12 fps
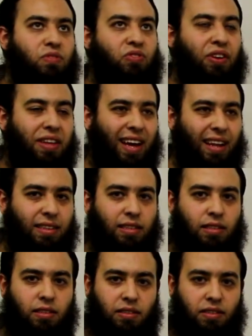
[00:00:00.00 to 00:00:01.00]
the
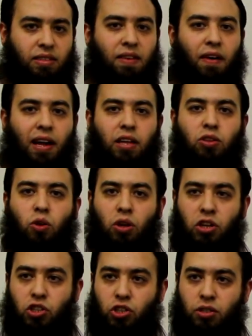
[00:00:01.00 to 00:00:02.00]
reality, the valid
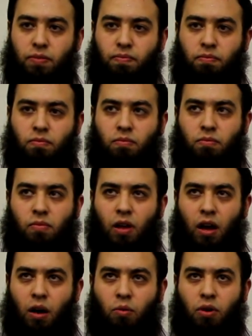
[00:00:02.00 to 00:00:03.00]
knowledge,
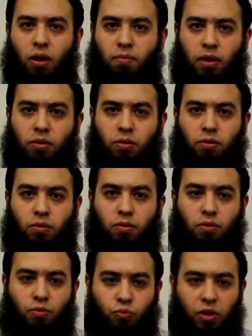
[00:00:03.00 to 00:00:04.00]
how come? I don't
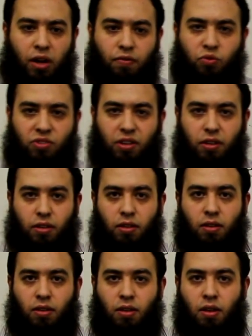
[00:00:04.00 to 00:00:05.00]
know. We have to think
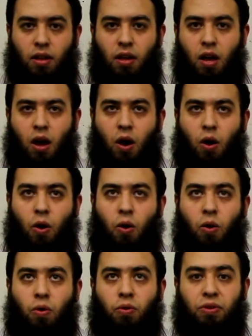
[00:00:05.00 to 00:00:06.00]

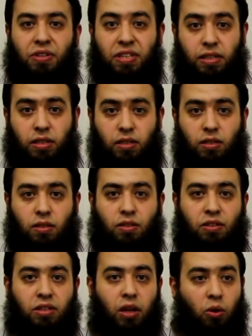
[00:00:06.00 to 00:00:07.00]
or read
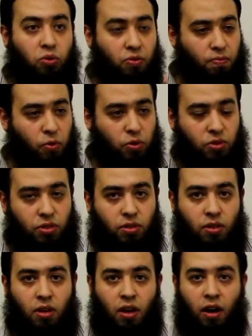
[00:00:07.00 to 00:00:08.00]
a lot of books.
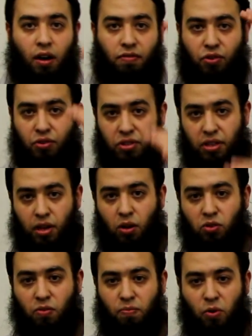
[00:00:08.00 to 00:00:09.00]
After reading a
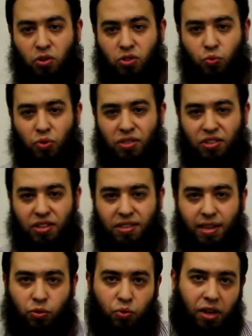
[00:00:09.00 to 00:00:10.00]
lot of books, we think
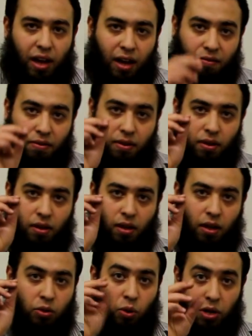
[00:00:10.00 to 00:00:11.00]
that we have
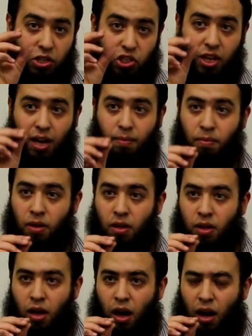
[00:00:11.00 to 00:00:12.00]
knowledge gap.
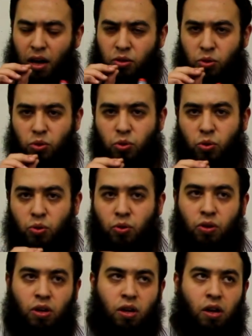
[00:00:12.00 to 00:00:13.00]
I don't
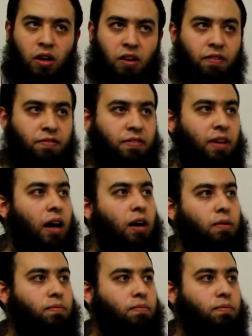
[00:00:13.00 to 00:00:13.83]
know if the